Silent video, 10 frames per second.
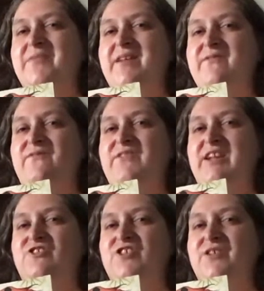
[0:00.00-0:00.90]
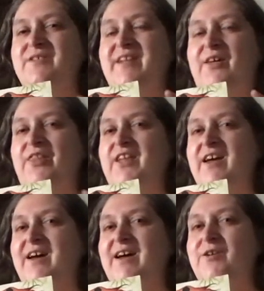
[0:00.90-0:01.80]
it features
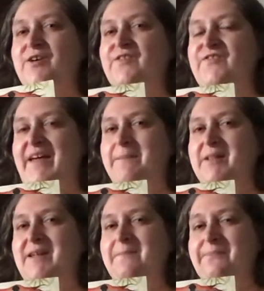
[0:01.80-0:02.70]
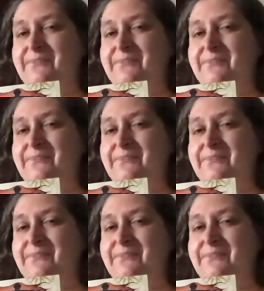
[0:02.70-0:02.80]
Althea and her family.